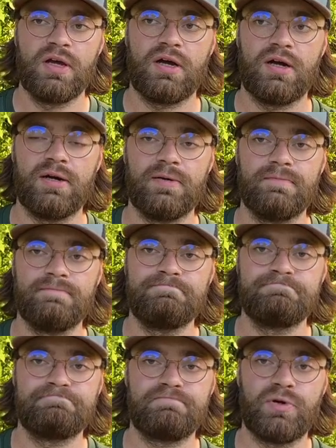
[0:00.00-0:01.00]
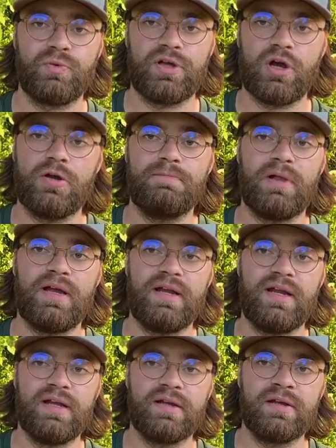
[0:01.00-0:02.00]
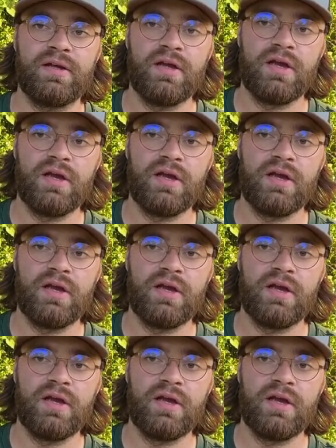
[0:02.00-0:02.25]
but we are planning